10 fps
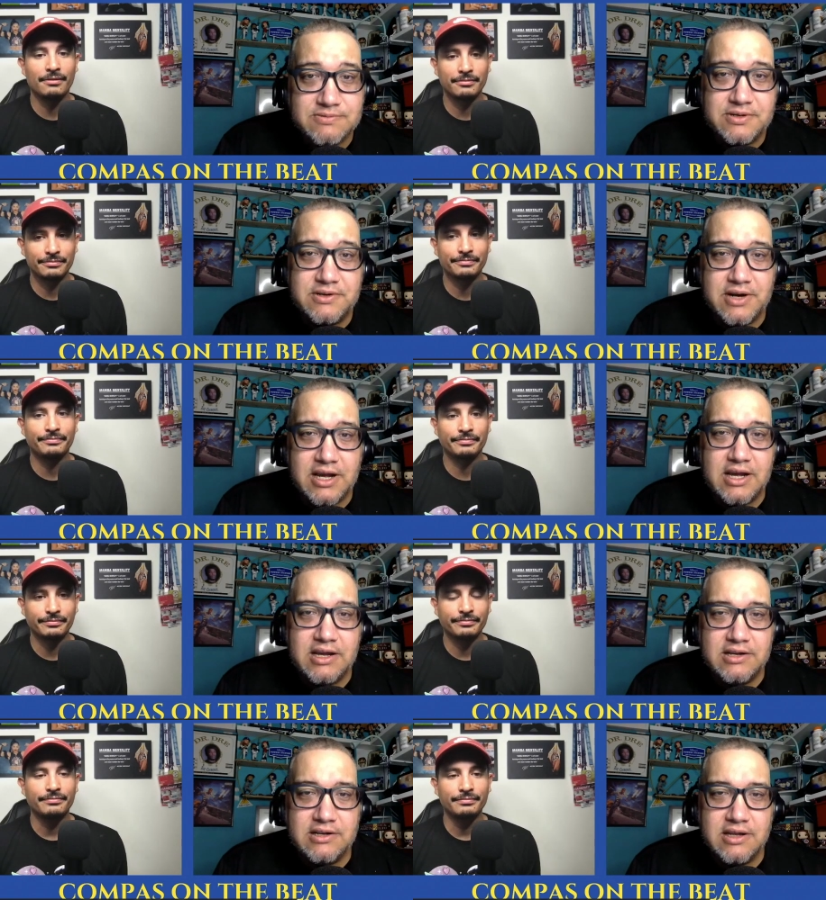Speaker 1: for
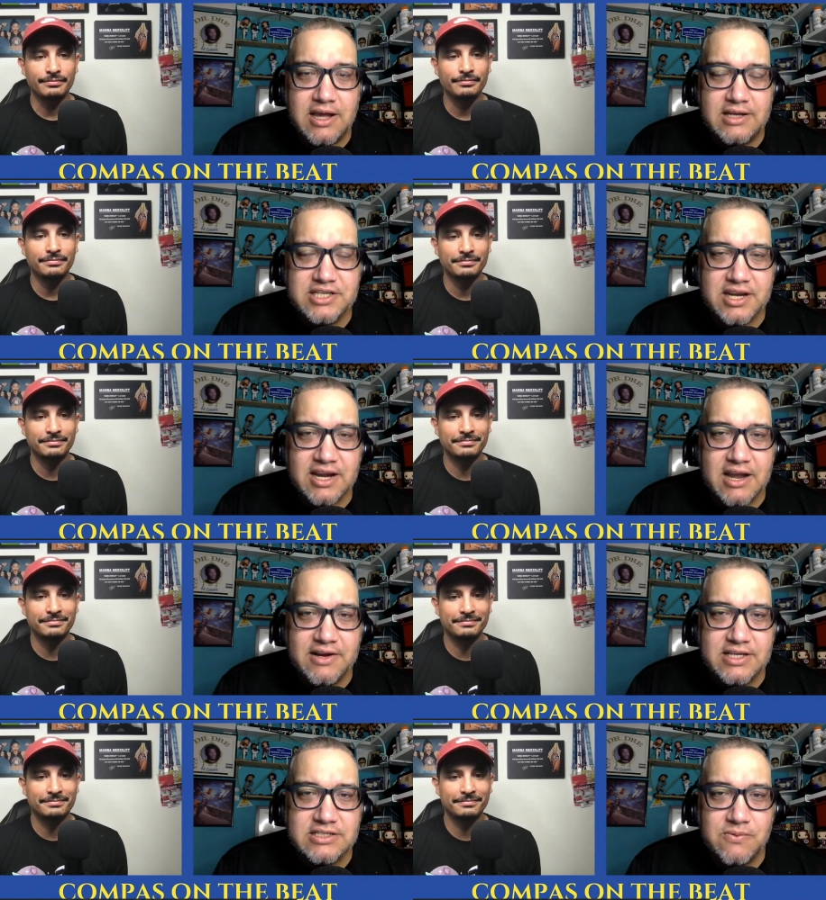uh, look, uh, checking
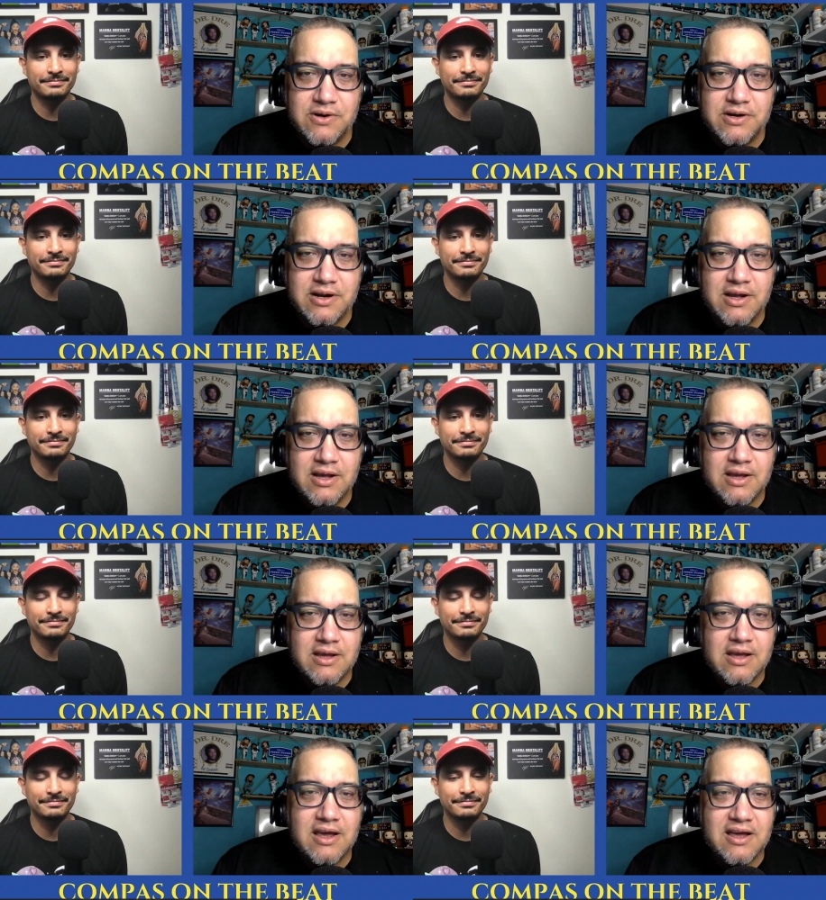out his work.
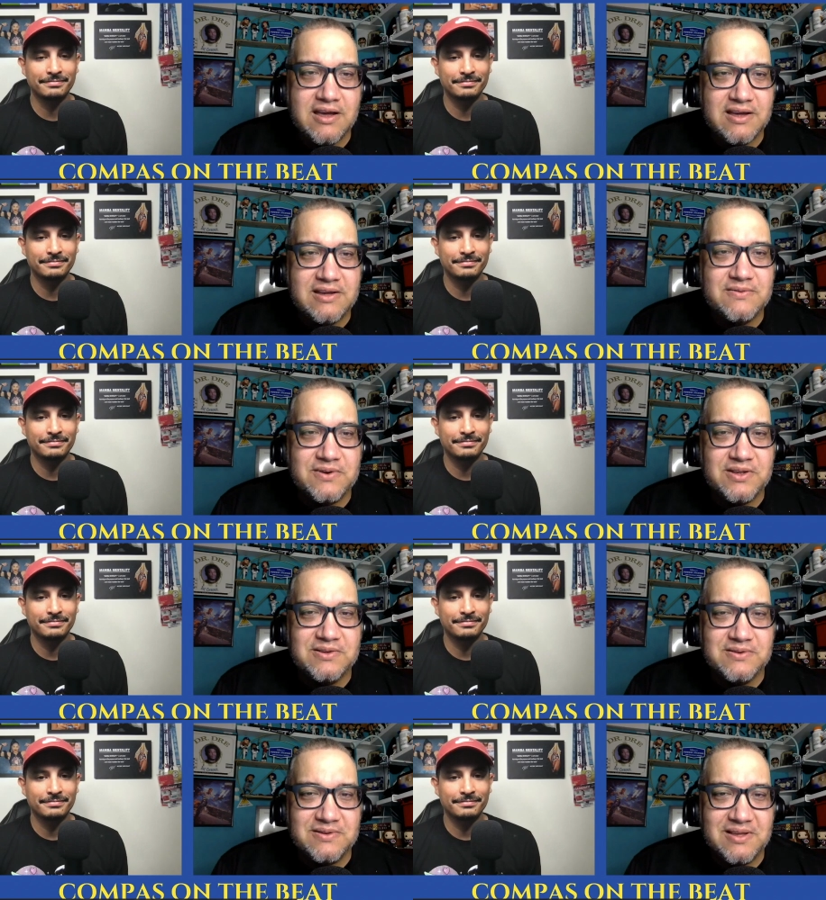Uh, what are
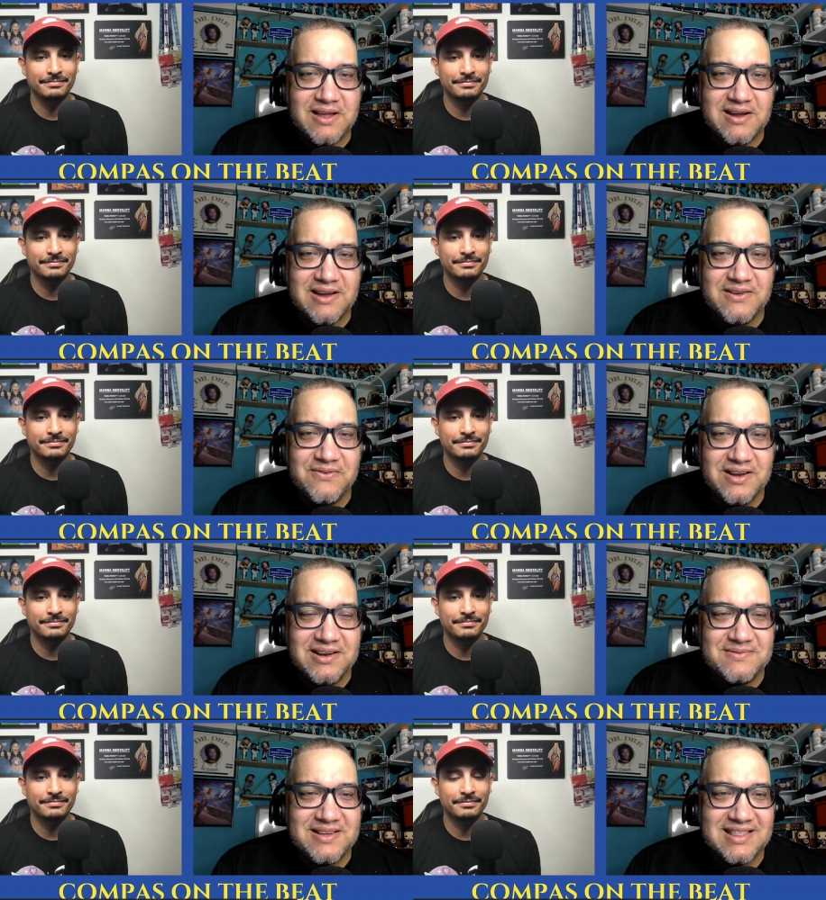you? Uh, how are you
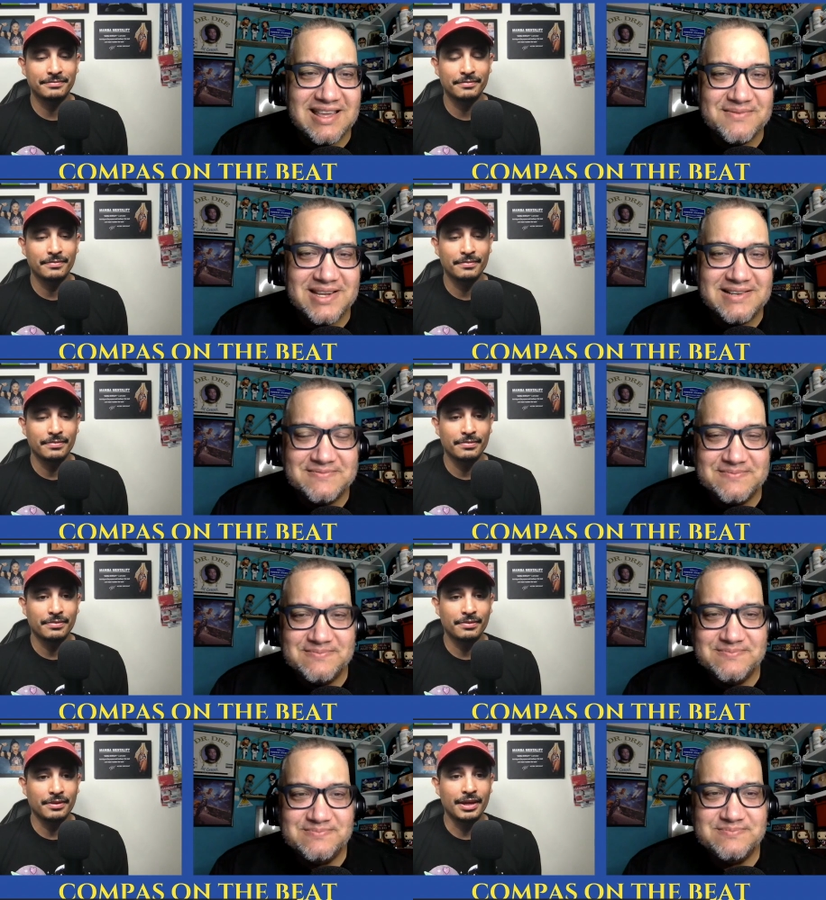feeling about that, man?
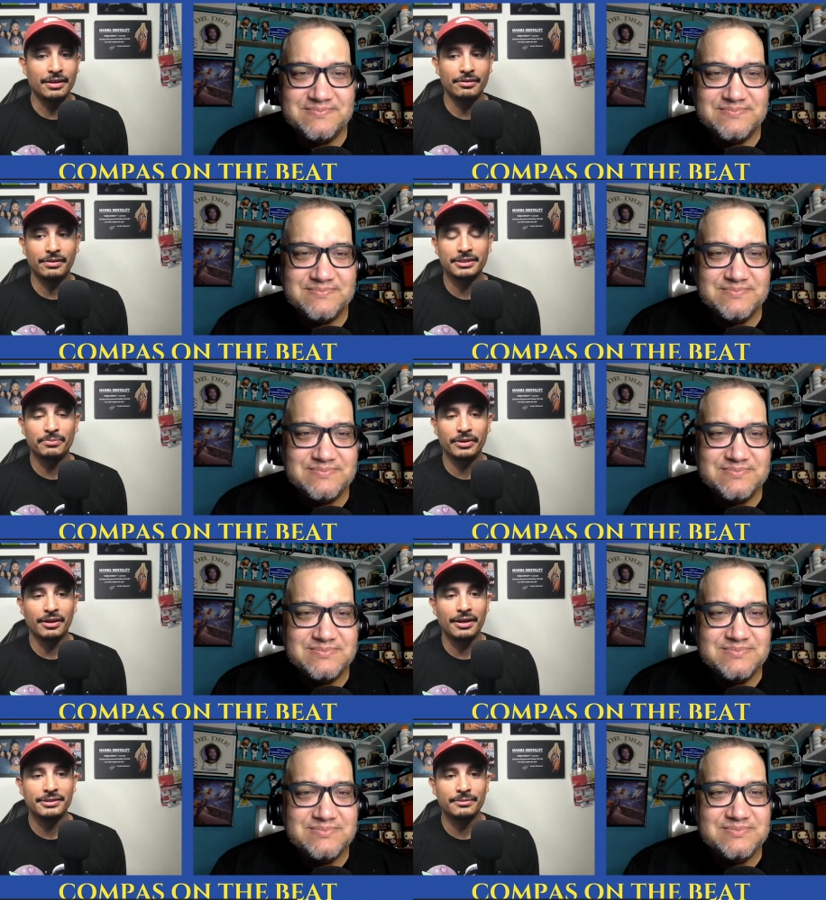
Speaker 2: Yeah, that's
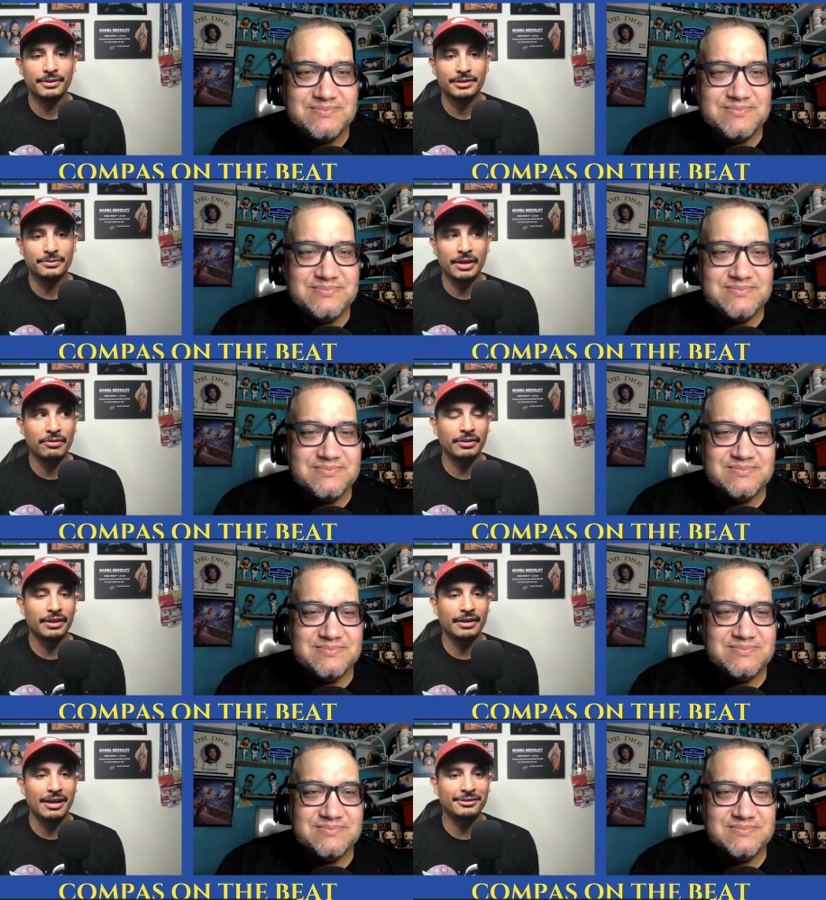pretty awesome because I don't
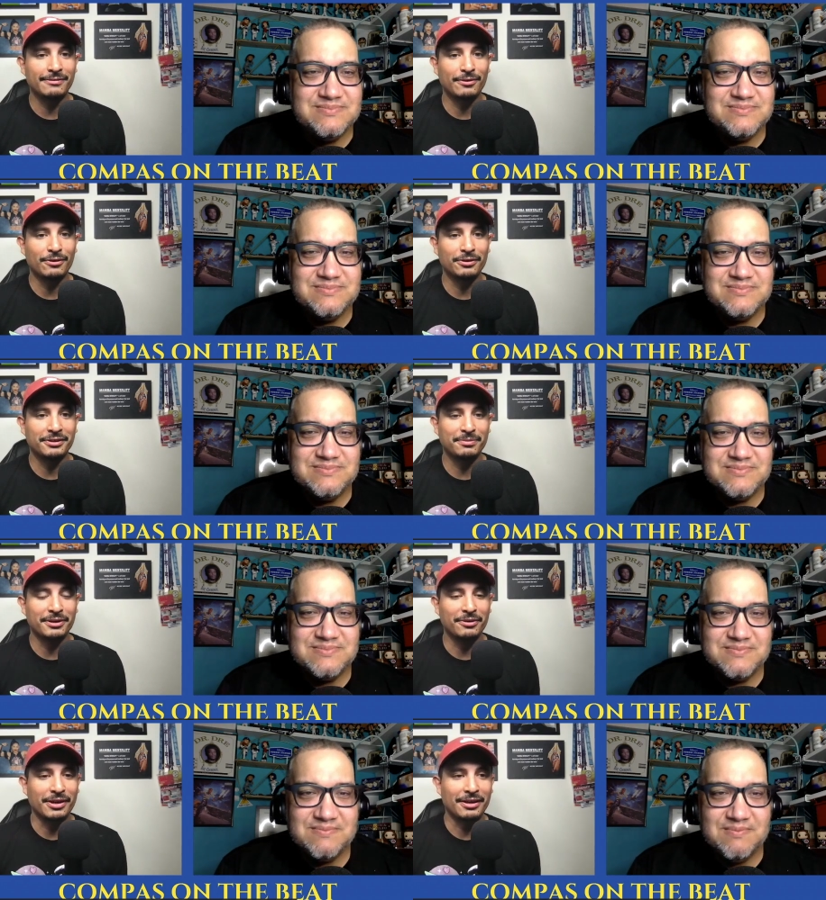think House of Horns has
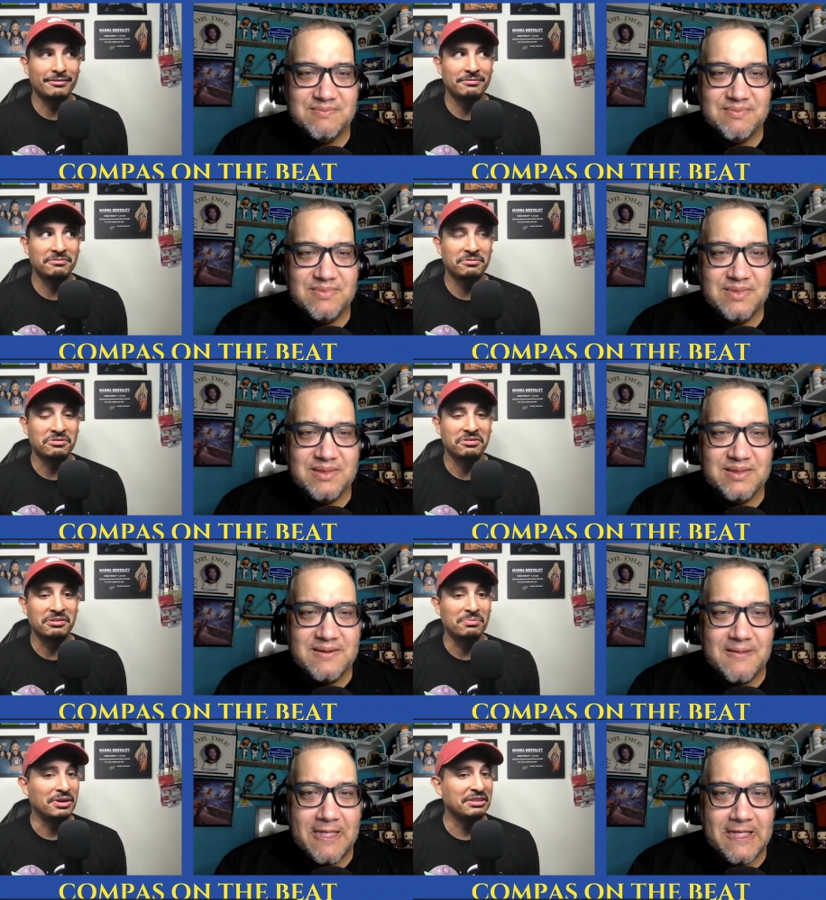been around
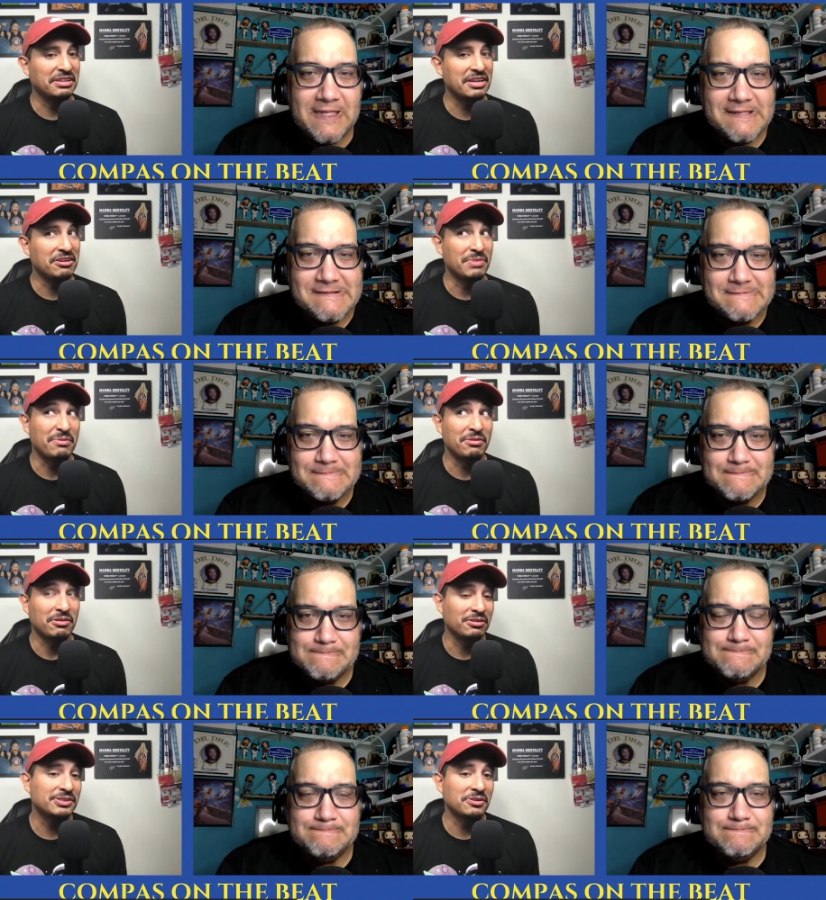for a month yet, or maybe
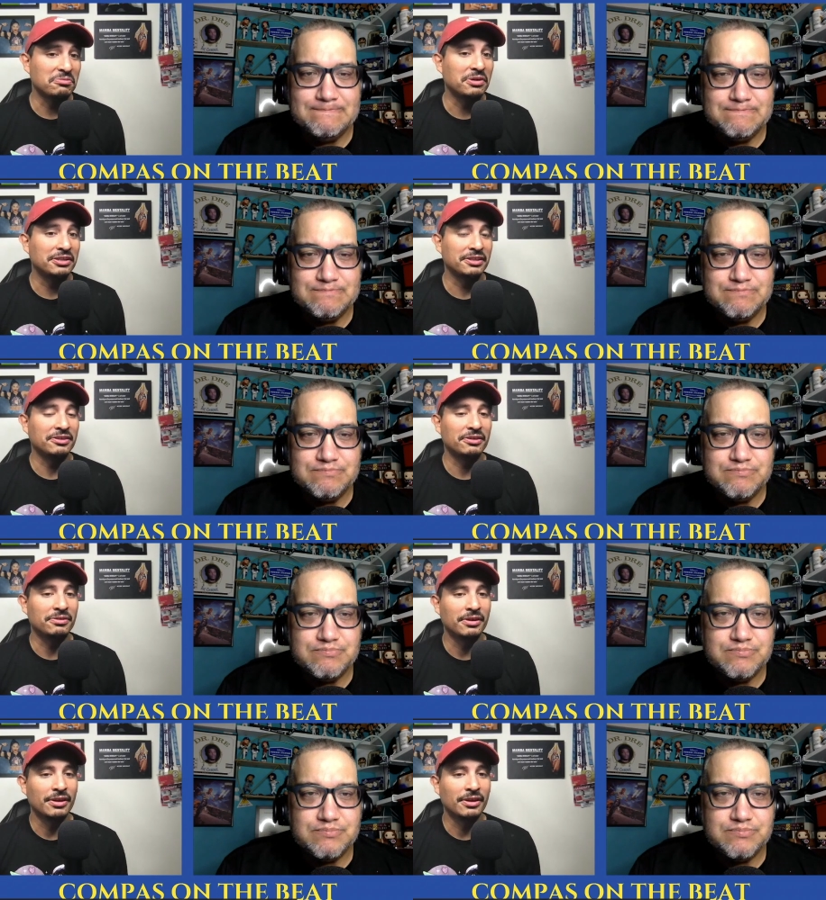close to a month. You know,